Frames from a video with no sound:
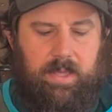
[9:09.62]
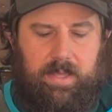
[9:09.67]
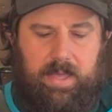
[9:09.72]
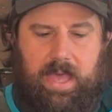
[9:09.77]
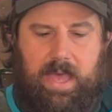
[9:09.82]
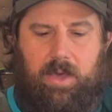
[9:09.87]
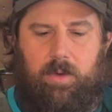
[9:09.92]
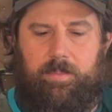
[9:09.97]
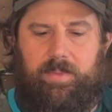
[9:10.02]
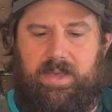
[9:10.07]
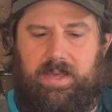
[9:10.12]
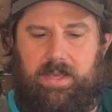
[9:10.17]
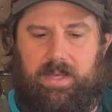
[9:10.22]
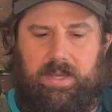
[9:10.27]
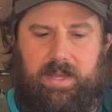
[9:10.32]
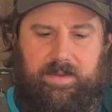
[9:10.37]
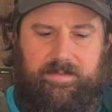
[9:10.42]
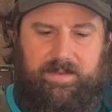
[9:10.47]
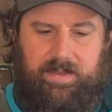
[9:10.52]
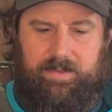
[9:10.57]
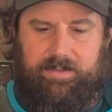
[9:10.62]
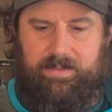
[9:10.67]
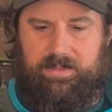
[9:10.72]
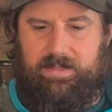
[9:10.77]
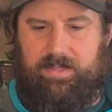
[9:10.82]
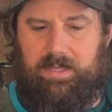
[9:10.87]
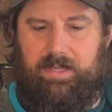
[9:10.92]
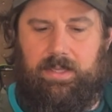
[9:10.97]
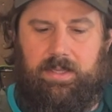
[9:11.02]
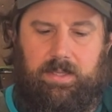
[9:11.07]
Alpine
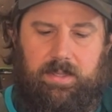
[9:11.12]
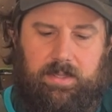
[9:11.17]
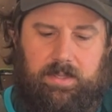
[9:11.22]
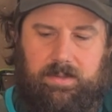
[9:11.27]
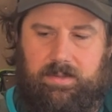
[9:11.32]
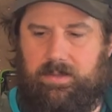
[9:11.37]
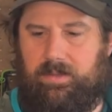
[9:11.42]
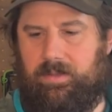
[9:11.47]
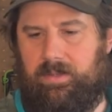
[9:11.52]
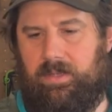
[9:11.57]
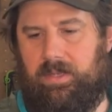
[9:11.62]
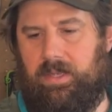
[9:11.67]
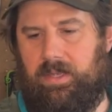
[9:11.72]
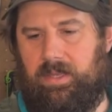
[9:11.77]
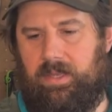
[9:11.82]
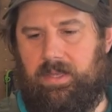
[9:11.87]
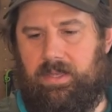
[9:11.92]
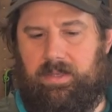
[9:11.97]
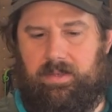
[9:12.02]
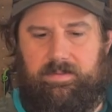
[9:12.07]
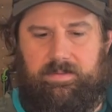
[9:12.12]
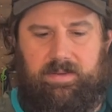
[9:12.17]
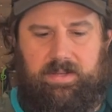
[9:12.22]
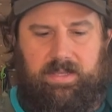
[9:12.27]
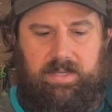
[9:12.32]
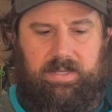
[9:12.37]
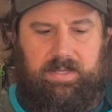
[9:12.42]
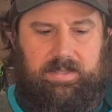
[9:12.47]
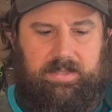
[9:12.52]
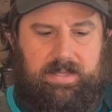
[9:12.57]
FLZ.
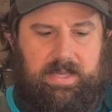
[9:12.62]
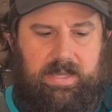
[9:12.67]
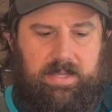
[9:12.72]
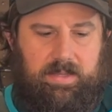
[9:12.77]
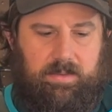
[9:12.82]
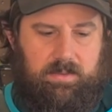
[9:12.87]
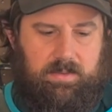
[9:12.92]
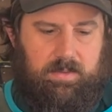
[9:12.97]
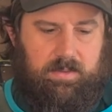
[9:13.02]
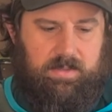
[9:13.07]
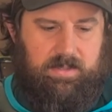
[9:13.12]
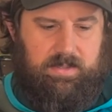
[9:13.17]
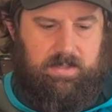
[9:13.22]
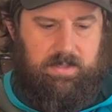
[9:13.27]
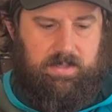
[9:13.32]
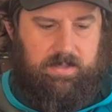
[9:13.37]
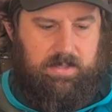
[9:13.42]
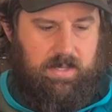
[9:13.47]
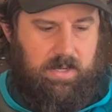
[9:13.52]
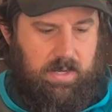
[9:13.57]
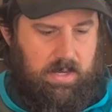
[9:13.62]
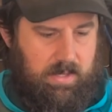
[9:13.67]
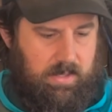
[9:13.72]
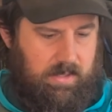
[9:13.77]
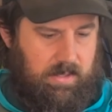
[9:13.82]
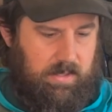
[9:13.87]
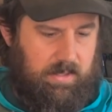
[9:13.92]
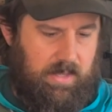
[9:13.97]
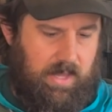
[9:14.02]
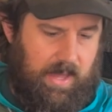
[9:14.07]
Forget exactly which ones these are.
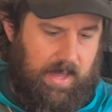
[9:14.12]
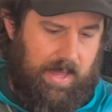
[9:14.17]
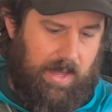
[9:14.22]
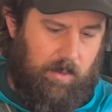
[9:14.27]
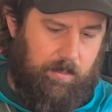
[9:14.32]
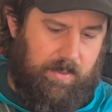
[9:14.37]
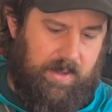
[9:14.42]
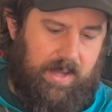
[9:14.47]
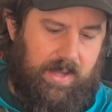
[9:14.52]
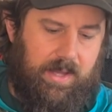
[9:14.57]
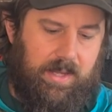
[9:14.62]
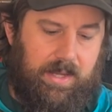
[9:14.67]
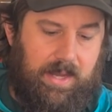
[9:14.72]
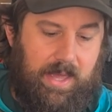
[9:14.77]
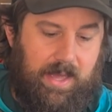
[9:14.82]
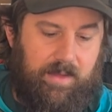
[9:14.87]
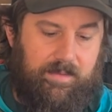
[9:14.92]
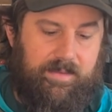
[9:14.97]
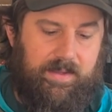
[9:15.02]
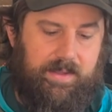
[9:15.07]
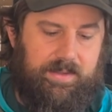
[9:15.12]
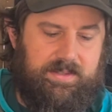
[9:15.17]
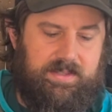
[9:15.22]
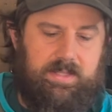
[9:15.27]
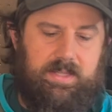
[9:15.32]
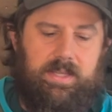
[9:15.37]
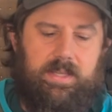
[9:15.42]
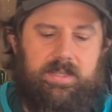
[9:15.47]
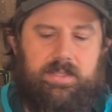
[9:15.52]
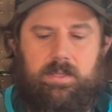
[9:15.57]
Yeah, Alpine
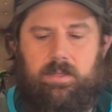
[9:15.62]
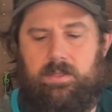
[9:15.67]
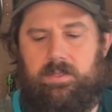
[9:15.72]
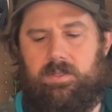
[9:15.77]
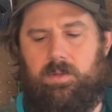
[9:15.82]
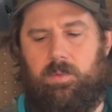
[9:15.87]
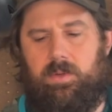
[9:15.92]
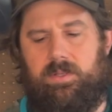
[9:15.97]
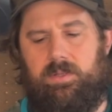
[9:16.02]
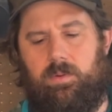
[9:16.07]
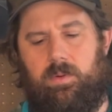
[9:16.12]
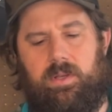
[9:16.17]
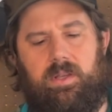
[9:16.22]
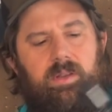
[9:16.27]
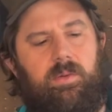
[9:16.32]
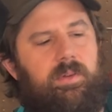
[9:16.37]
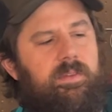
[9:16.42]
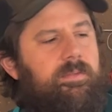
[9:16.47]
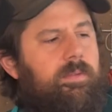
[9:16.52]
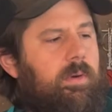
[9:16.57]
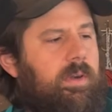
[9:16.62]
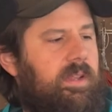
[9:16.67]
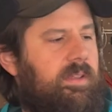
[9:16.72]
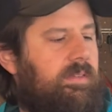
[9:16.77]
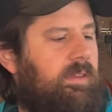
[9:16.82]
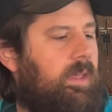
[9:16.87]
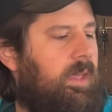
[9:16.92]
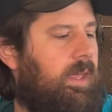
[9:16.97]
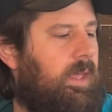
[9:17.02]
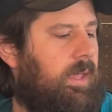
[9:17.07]
FLZ. So these are 120 to 140s.
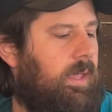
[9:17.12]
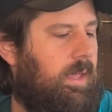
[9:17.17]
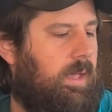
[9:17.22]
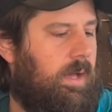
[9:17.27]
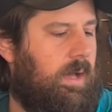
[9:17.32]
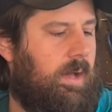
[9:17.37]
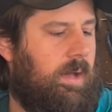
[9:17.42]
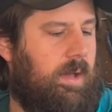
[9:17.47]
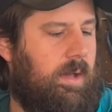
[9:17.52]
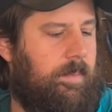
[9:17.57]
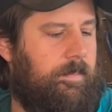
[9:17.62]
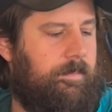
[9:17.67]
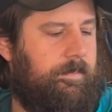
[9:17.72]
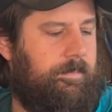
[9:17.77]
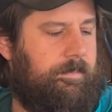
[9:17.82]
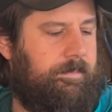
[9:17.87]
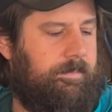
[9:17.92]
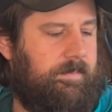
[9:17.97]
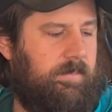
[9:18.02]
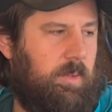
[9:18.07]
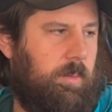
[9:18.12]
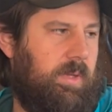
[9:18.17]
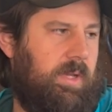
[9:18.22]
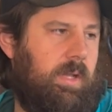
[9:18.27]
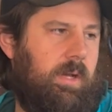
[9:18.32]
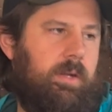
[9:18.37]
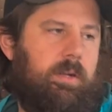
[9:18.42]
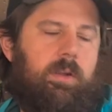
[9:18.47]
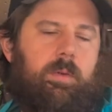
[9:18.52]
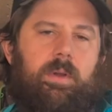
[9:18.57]
A little bit
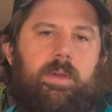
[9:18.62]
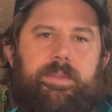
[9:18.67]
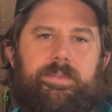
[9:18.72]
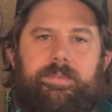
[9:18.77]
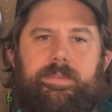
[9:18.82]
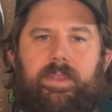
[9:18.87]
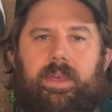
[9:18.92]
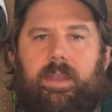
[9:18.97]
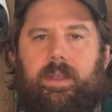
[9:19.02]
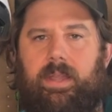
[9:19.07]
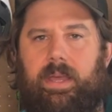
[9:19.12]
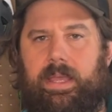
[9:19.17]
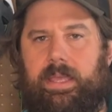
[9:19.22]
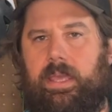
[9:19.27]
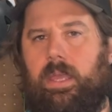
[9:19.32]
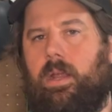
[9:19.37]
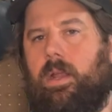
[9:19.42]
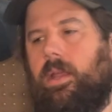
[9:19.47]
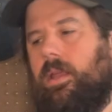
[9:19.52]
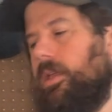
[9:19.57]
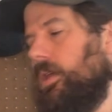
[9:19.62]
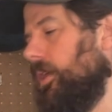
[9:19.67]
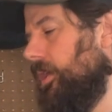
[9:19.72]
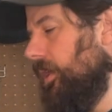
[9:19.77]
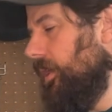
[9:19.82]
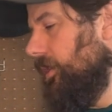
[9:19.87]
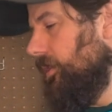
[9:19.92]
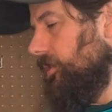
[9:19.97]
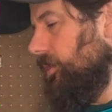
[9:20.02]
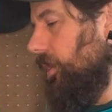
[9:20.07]
longer ones that I carry.
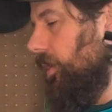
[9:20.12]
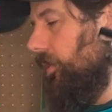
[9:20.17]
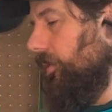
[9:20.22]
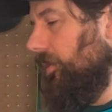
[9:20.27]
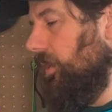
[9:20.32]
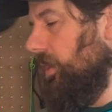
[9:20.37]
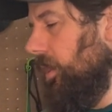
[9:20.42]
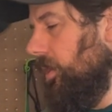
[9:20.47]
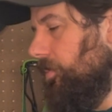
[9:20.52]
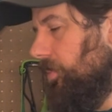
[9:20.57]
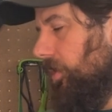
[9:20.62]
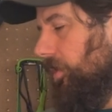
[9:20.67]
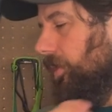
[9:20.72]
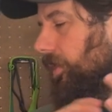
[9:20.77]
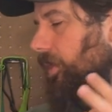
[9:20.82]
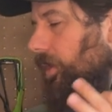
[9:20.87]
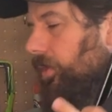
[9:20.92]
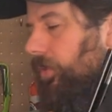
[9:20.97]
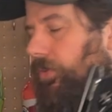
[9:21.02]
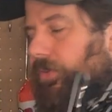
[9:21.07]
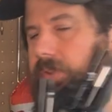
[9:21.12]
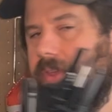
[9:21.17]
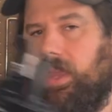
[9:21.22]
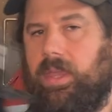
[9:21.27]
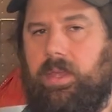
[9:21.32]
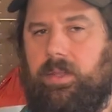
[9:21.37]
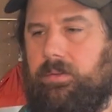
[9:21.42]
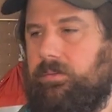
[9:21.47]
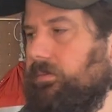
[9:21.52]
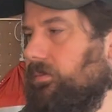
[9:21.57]
So carried both of those
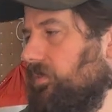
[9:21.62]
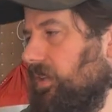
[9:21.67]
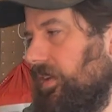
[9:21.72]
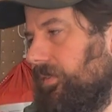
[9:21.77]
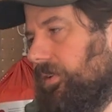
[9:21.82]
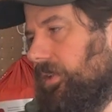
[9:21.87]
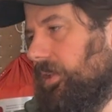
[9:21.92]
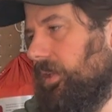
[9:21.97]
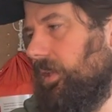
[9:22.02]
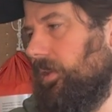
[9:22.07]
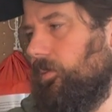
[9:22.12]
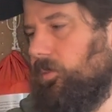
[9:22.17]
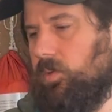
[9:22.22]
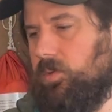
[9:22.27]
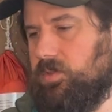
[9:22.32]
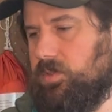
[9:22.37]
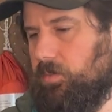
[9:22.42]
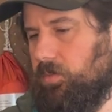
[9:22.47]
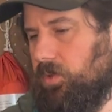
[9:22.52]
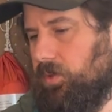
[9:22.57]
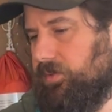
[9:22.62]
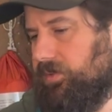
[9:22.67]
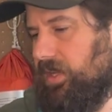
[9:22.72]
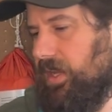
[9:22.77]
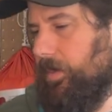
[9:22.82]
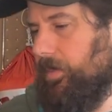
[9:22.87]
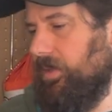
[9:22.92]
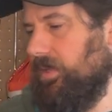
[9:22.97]
and definitely used them the whole time and